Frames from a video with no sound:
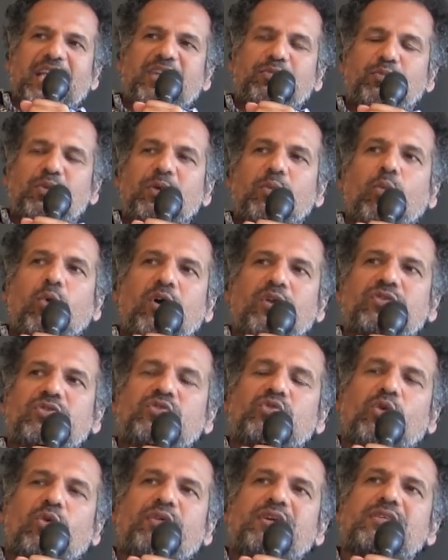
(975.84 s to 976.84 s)
if we want
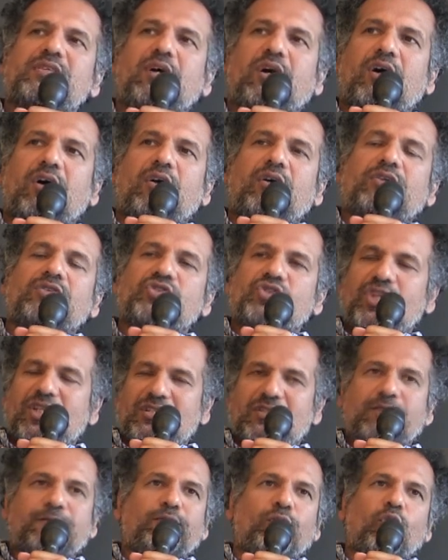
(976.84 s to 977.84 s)
stories that aren't
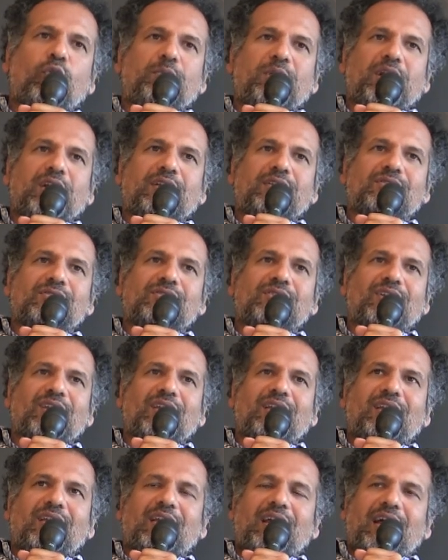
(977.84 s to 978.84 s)
just the formulas,
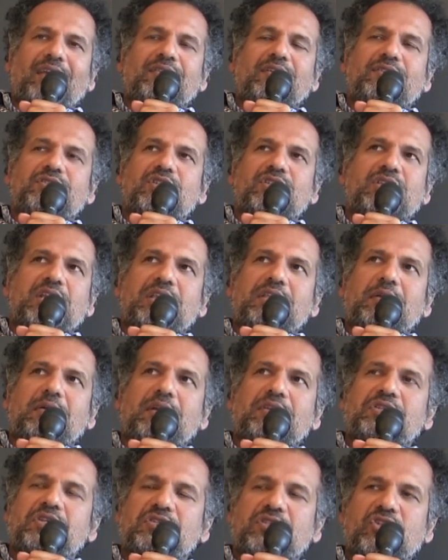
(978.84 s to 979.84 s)
and that just and,
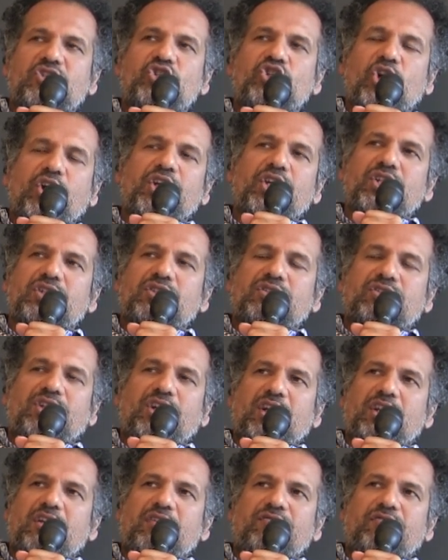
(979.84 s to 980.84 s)
and just a giant
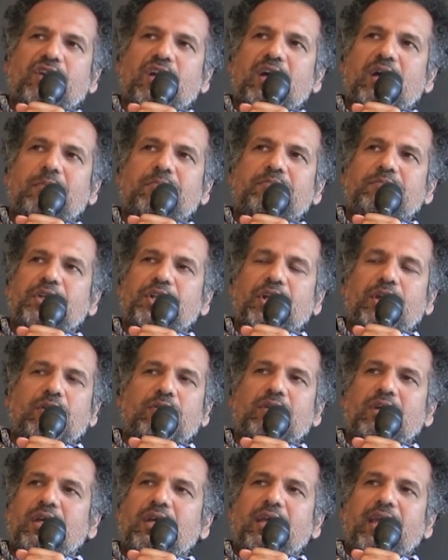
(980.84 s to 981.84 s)
kind of uh, you
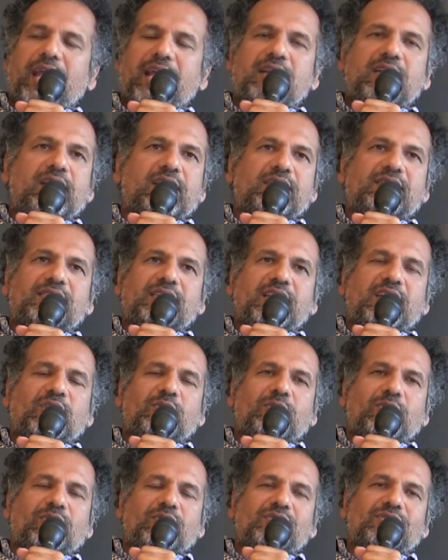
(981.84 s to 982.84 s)
know endless
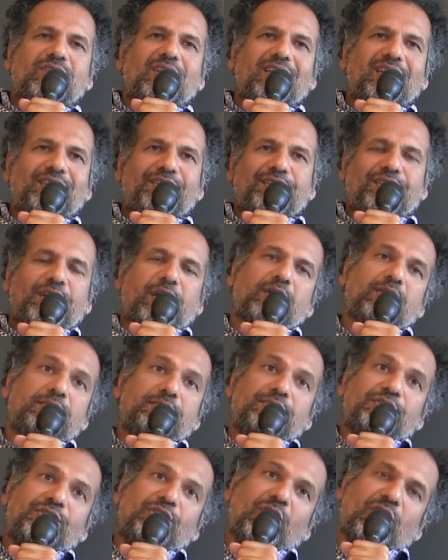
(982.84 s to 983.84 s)
sequels. You know,
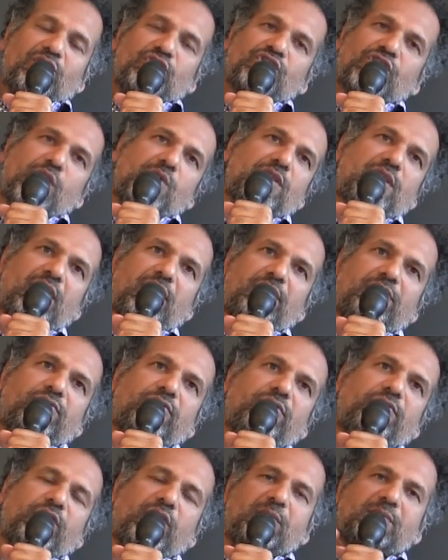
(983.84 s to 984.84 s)
you got to show the love
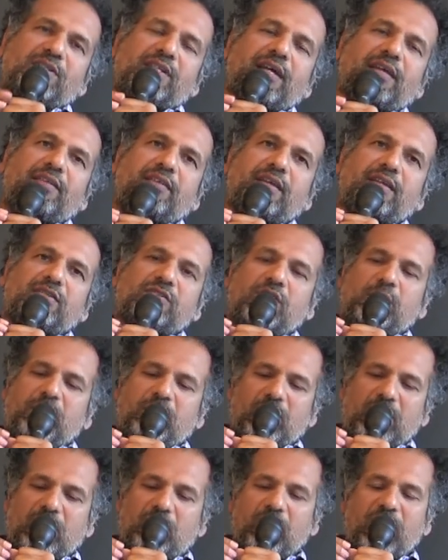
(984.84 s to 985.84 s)
for films like this. So it'd be
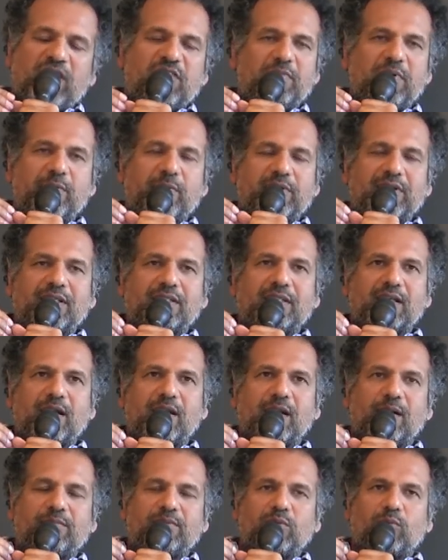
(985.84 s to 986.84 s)
really great if people did
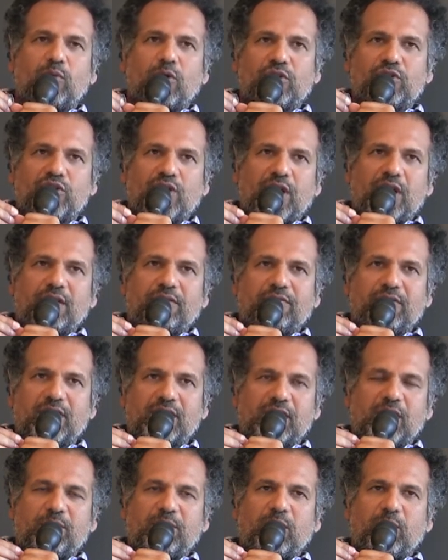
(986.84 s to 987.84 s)
turn up to watch it in the
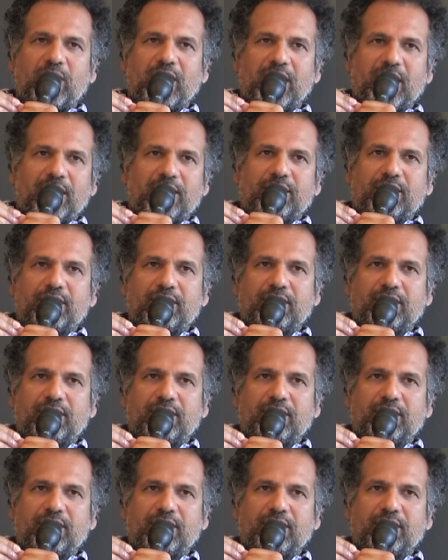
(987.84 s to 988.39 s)
first opening weekend.